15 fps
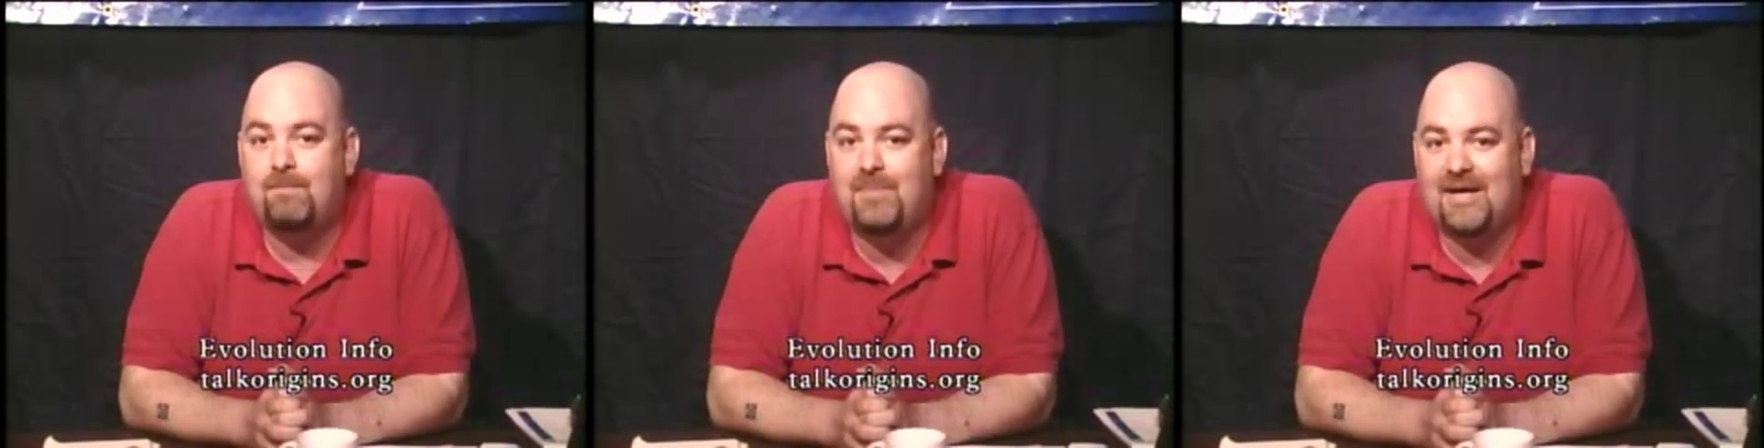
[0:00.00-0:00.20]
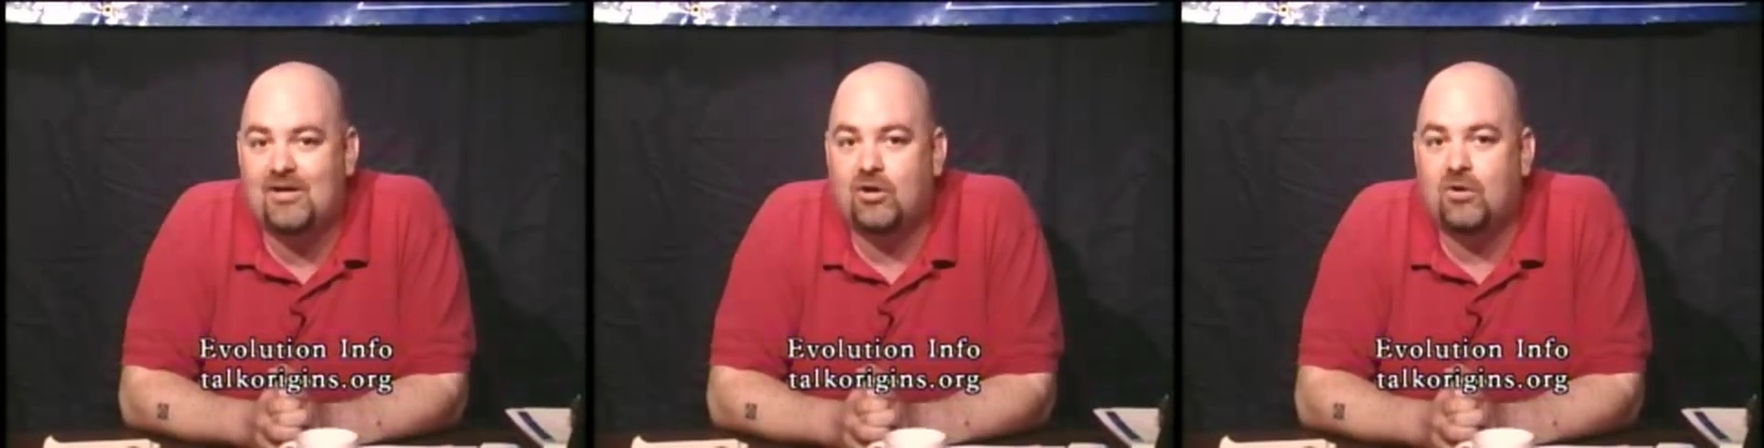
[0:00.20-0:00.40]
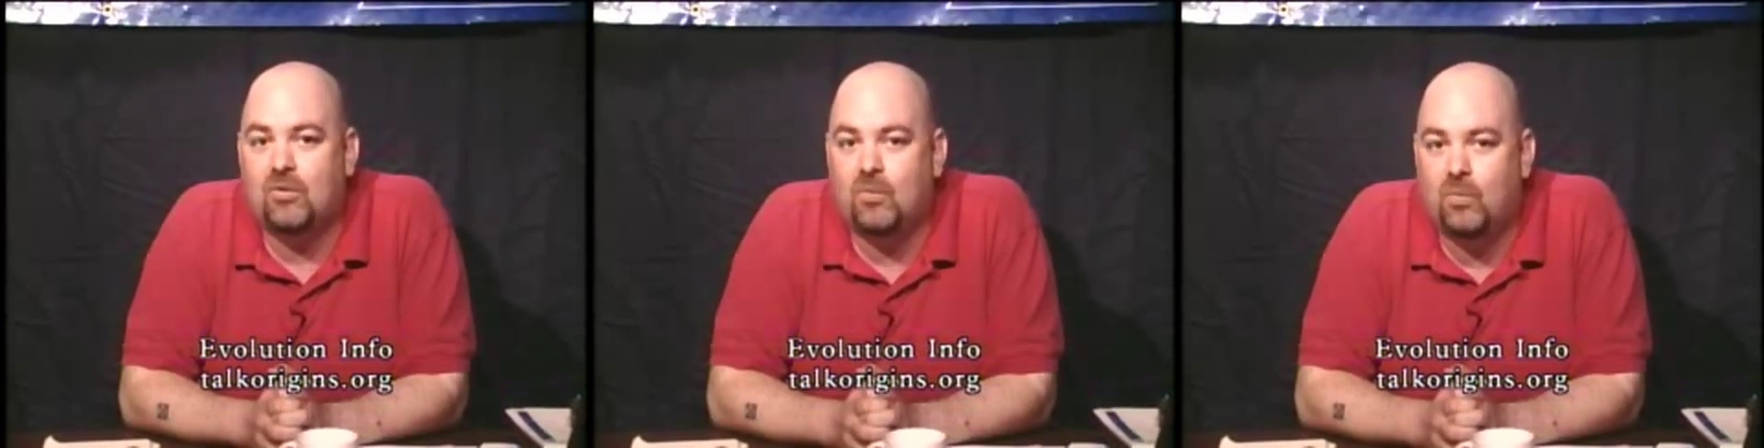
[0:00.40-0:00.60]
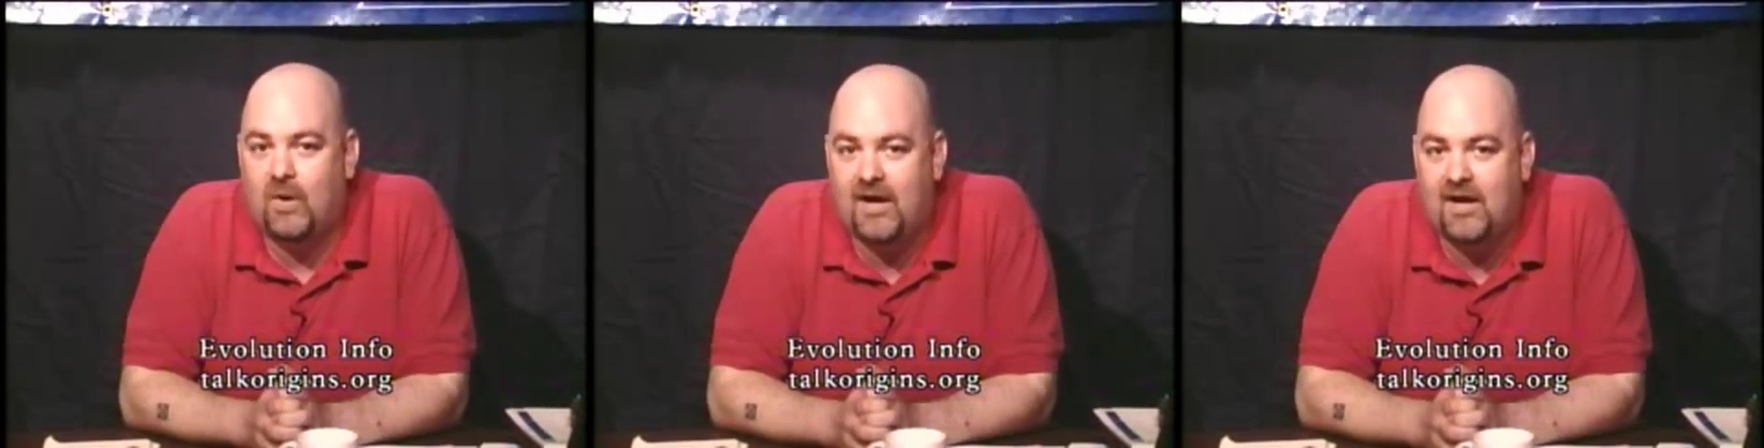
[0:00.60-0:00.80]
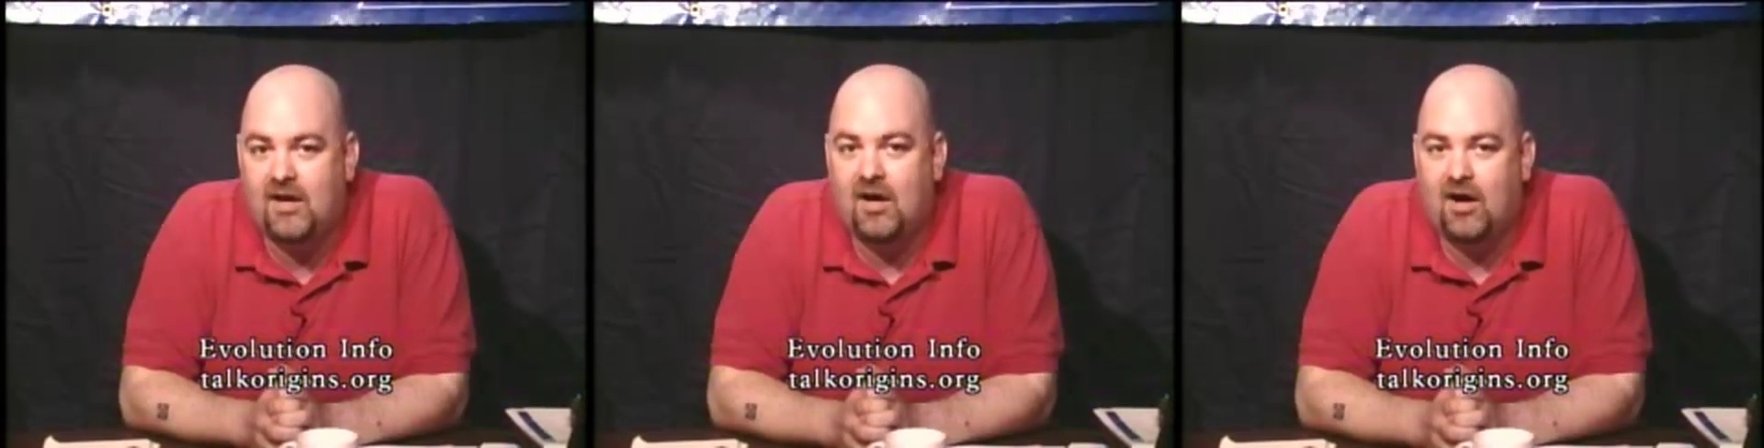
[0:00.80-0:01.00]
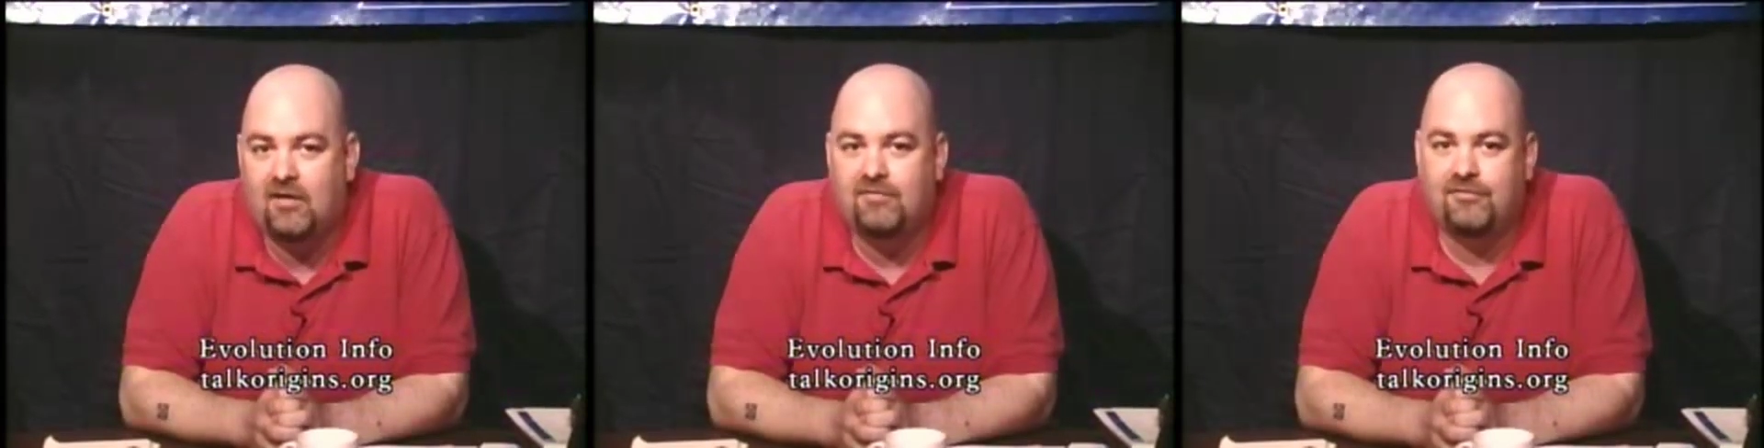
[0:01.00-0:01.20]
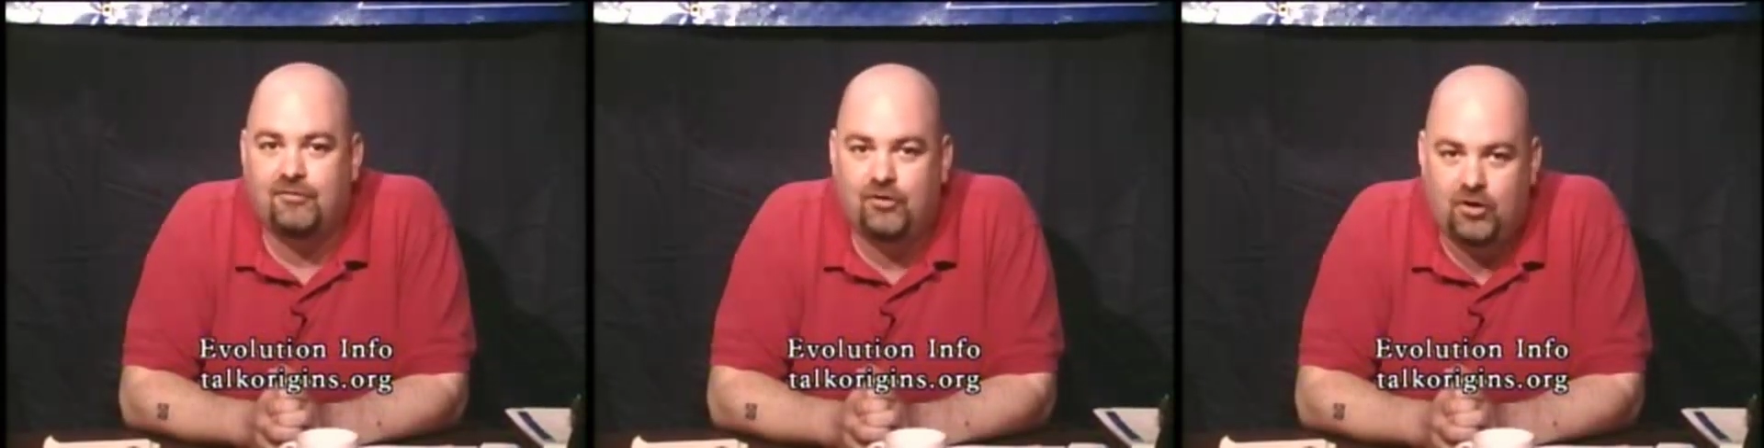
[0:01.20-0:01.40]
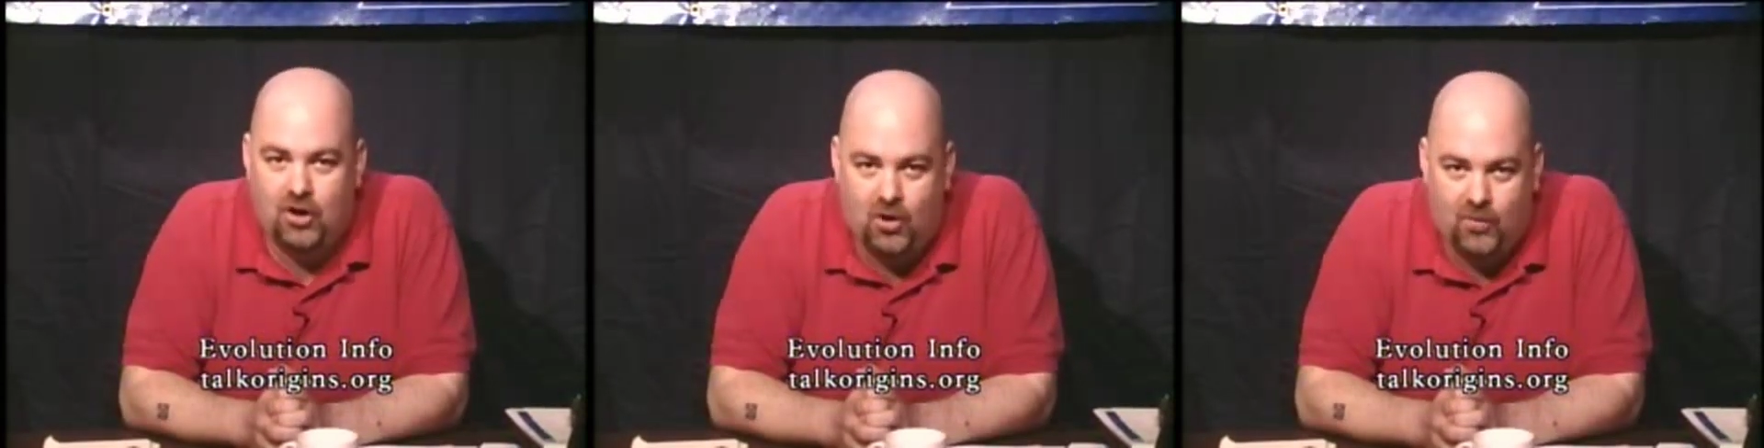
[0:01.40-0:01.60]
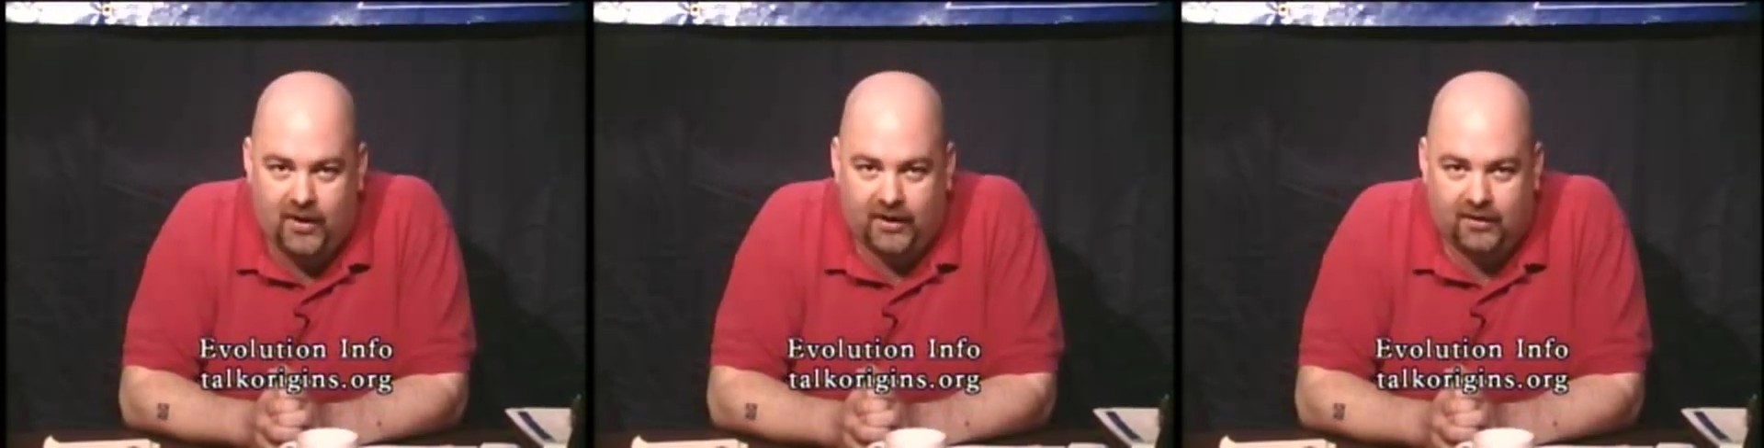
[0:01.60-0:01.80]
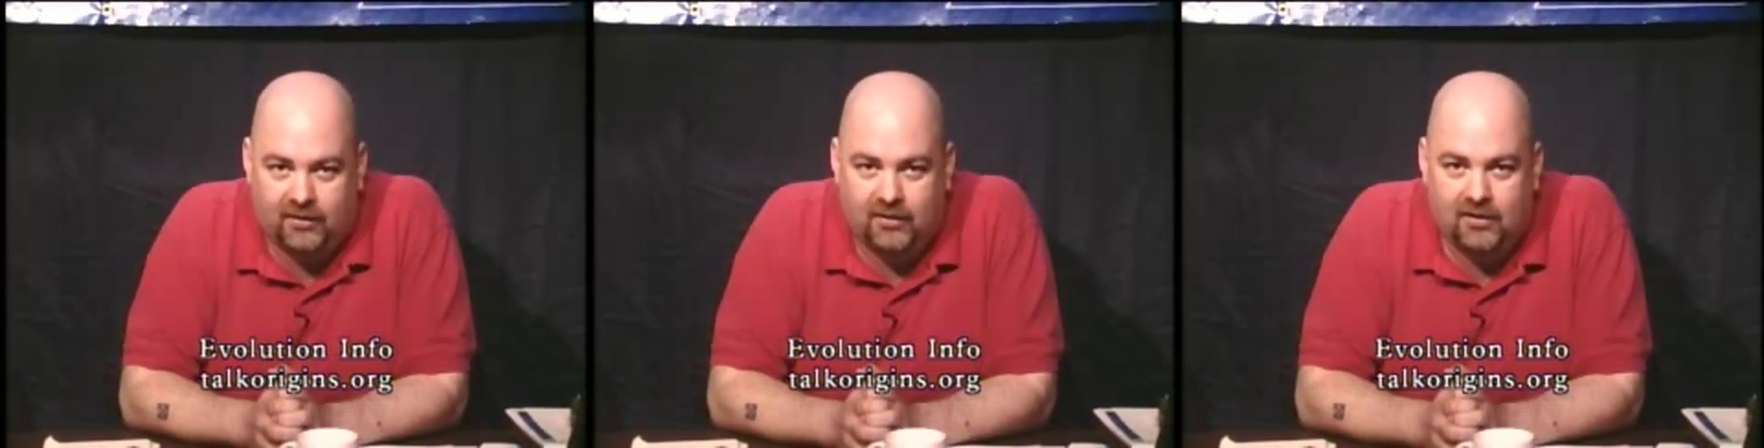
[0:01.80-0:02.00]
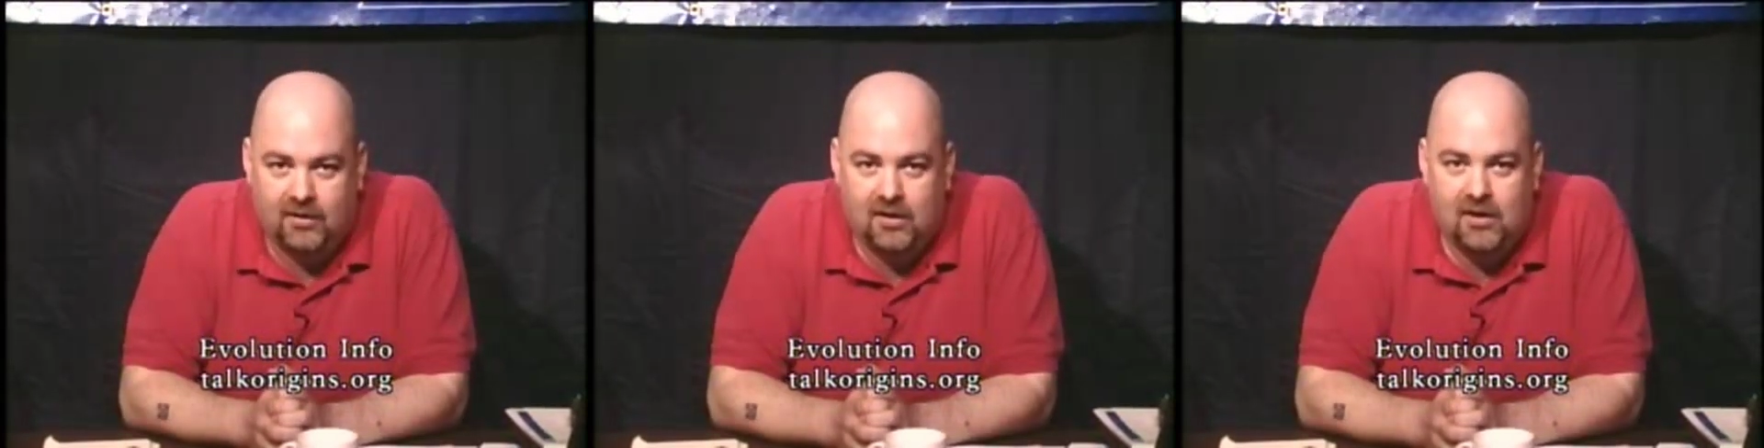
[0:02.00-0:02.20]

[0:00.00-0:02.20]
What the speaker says: better way of knowing.